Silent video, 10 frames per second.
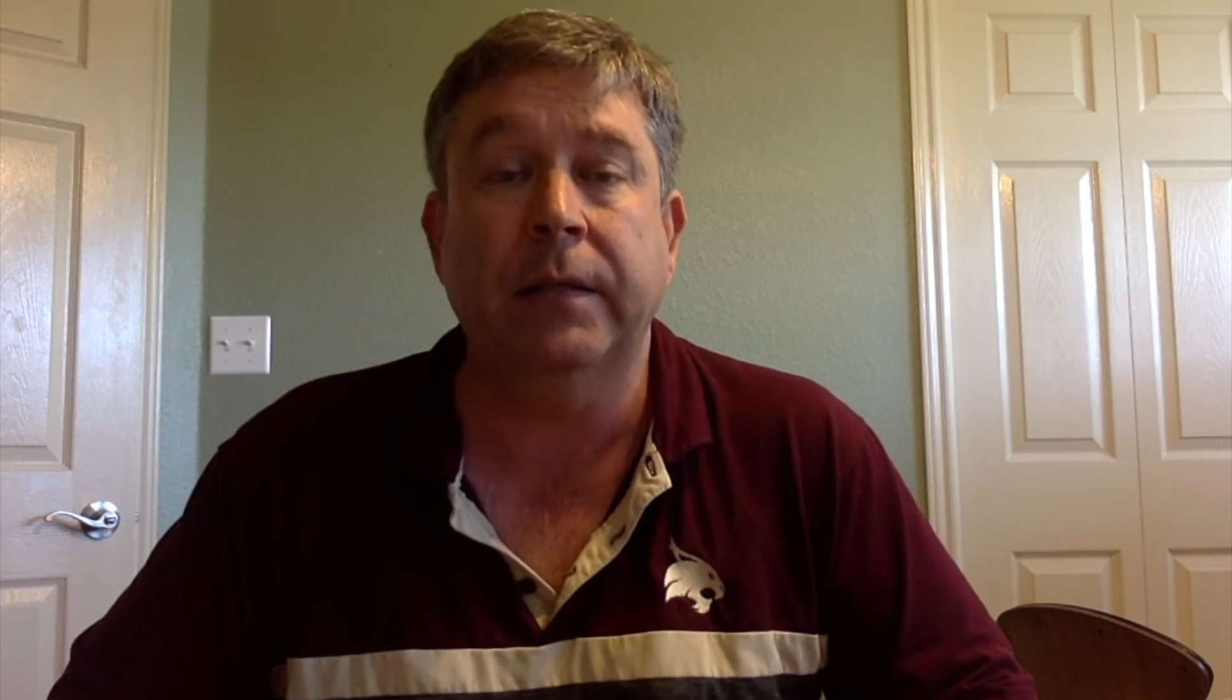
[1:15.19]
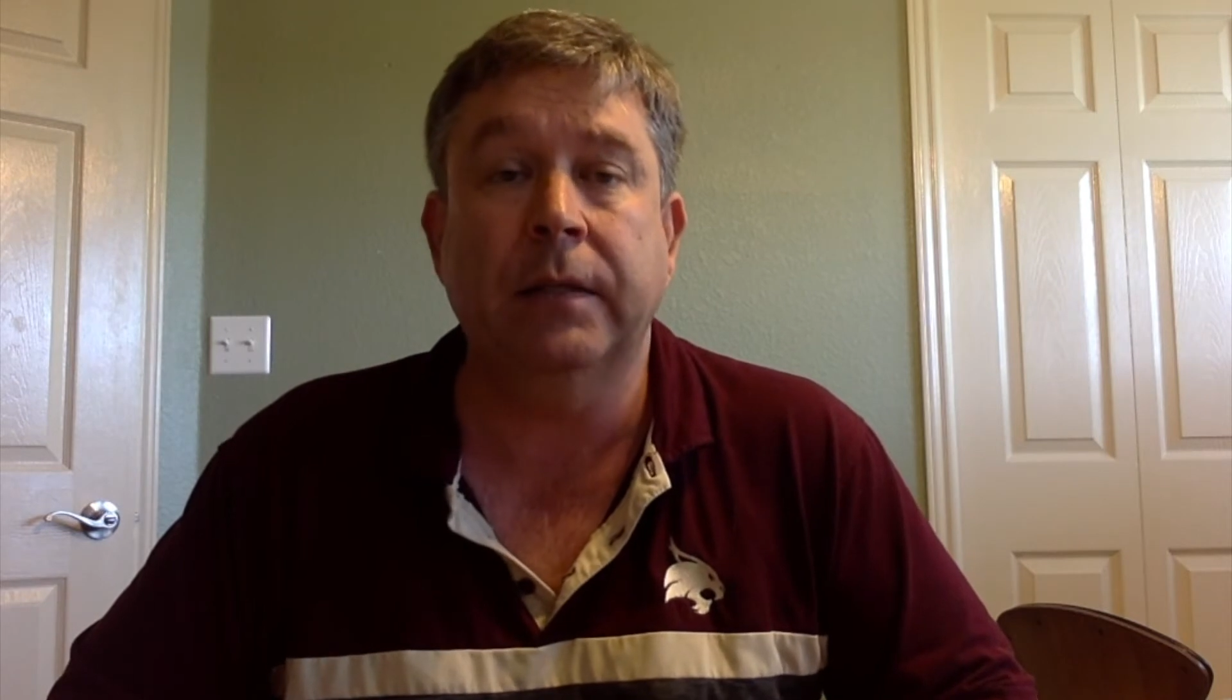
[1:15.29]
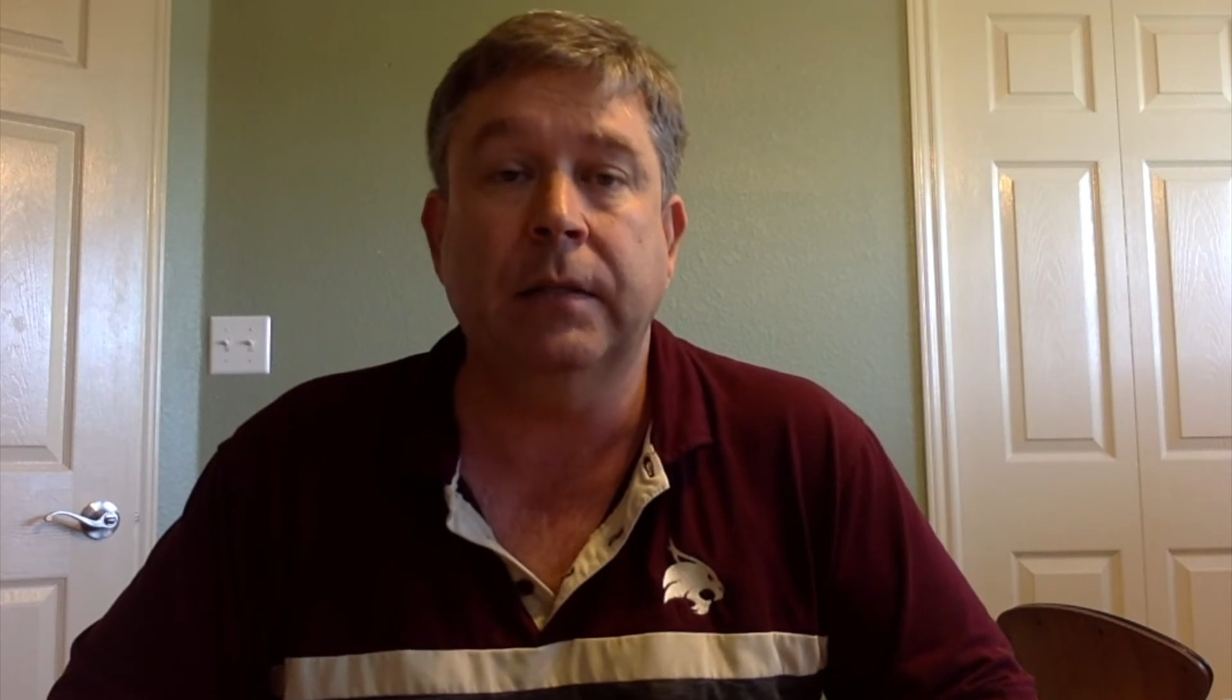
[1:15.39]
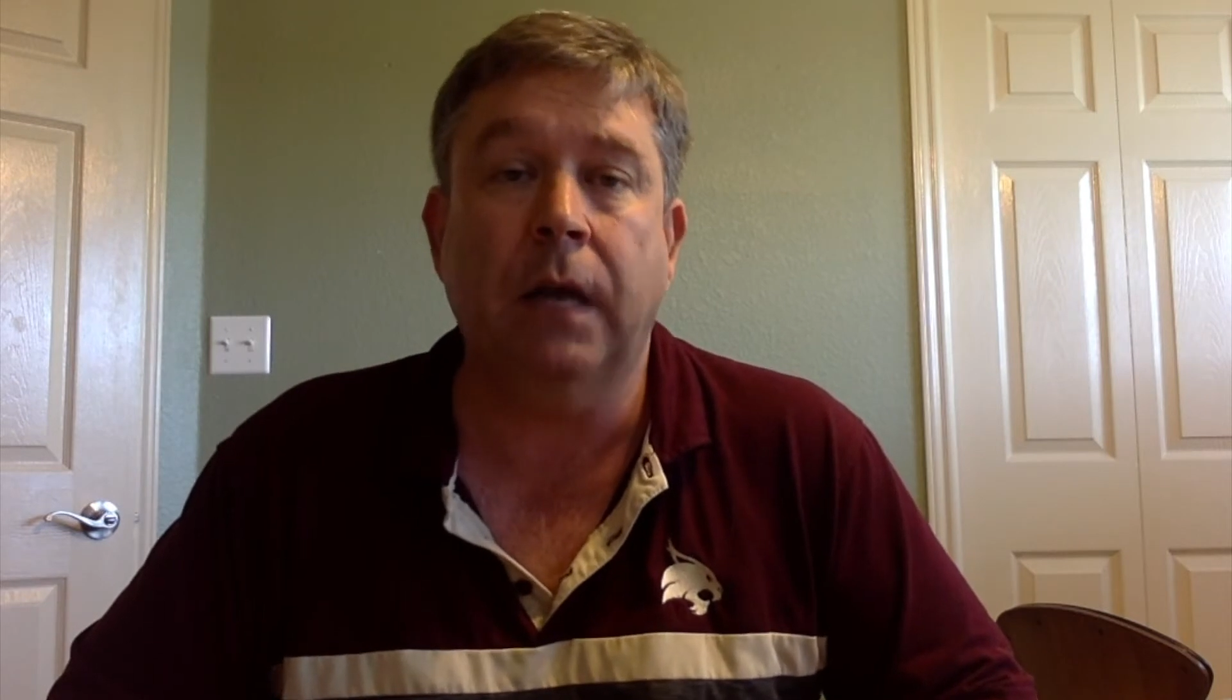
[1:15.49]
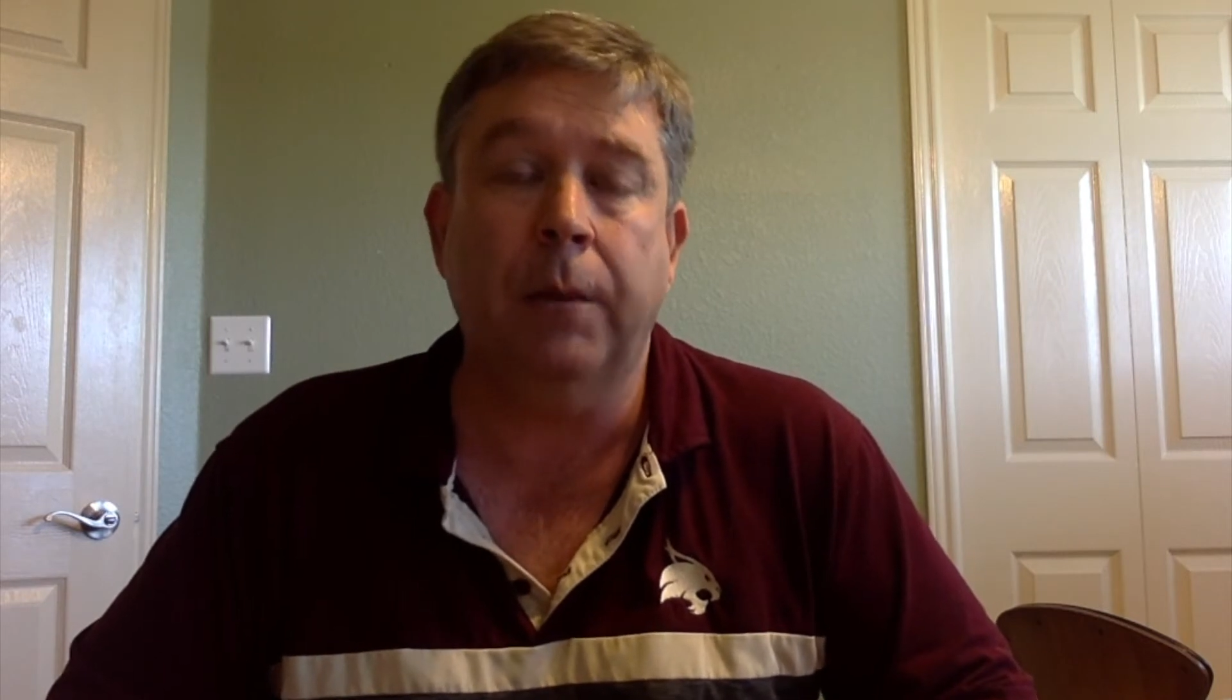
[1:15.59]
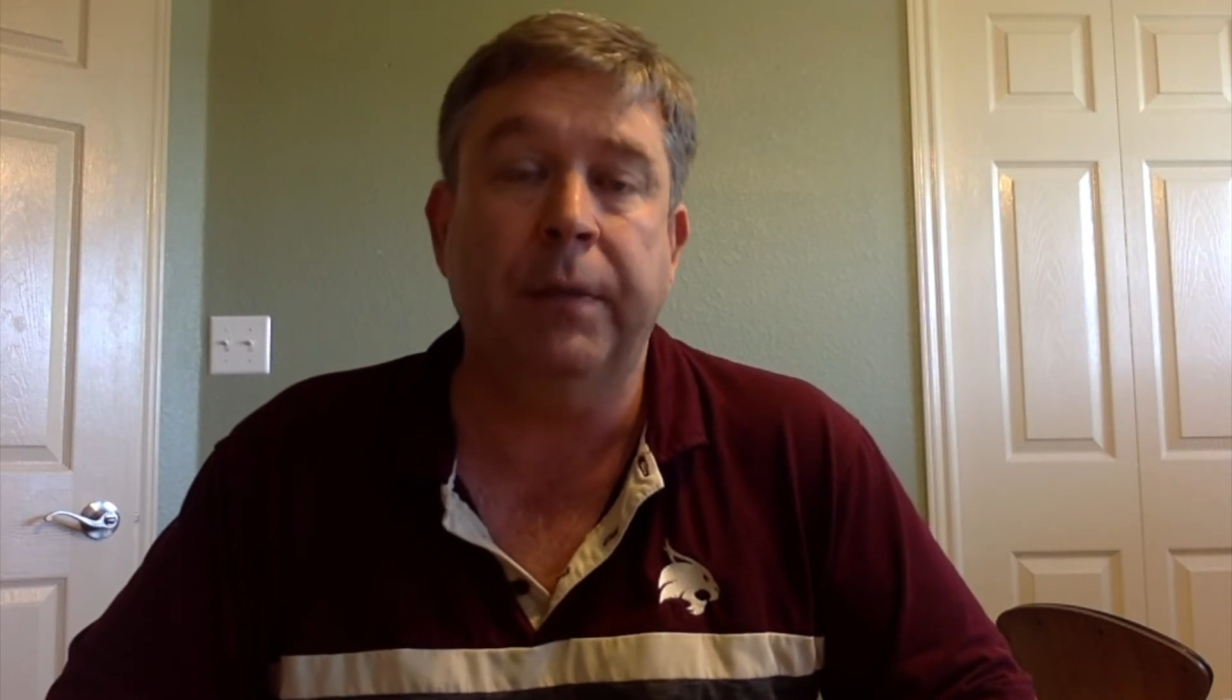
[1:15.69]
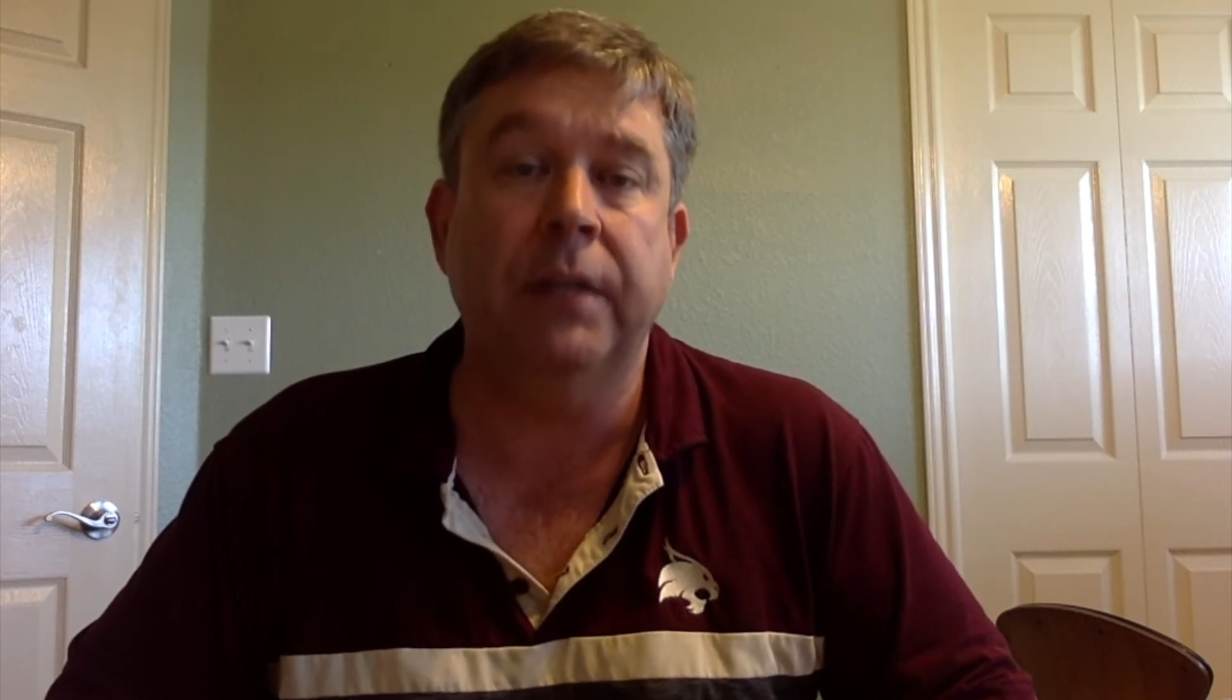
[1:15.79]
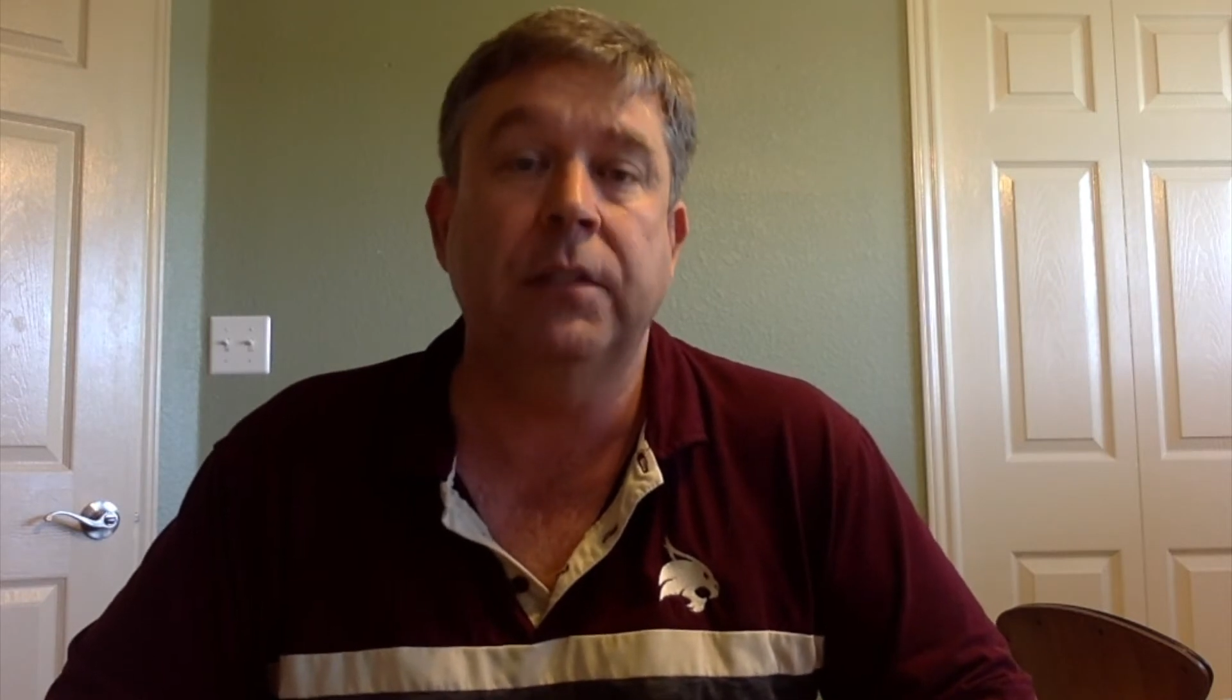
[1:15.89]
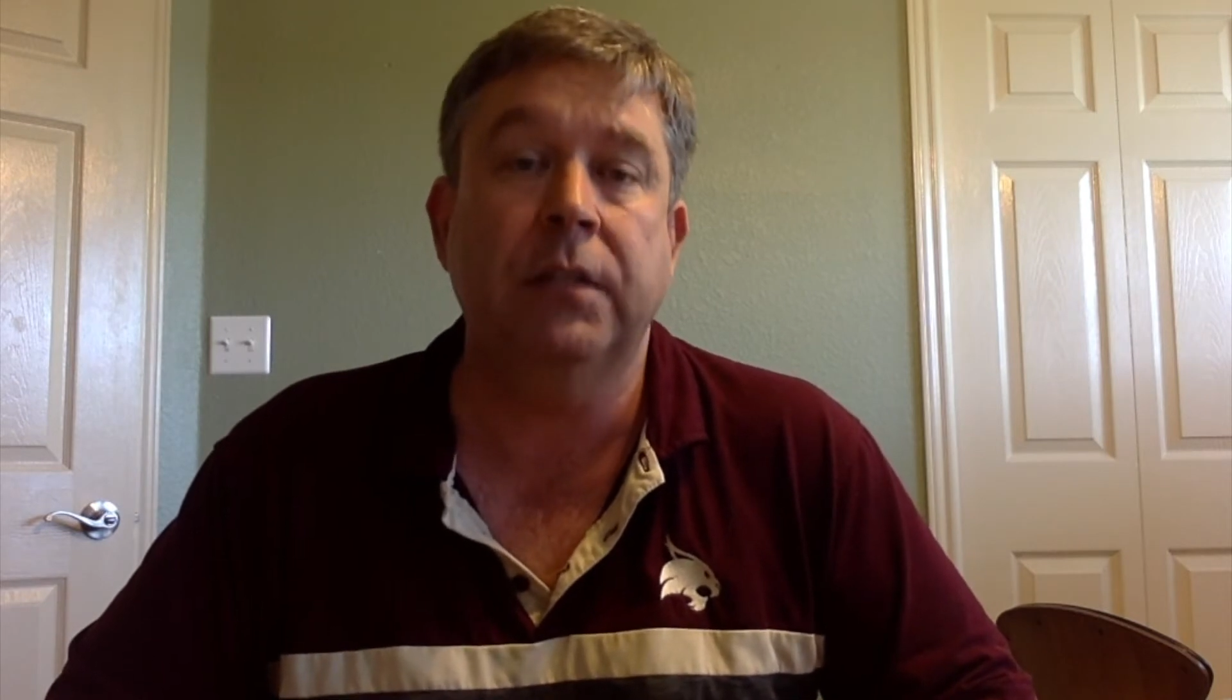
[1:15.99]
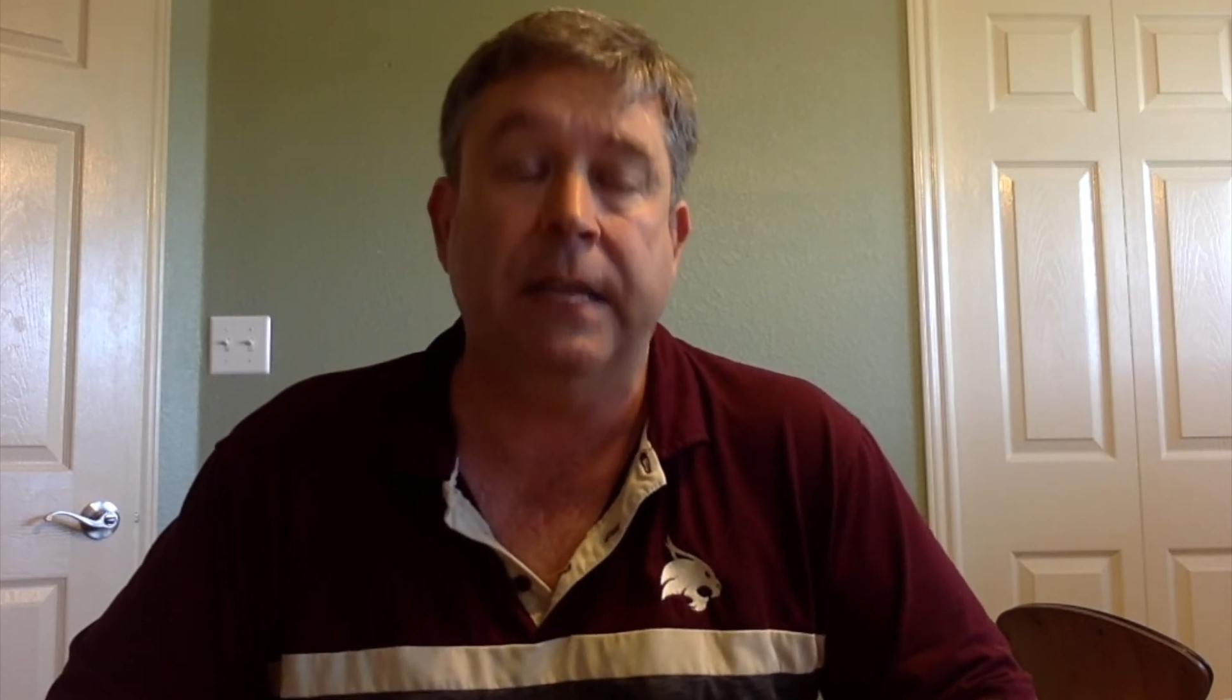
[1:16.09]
to the topics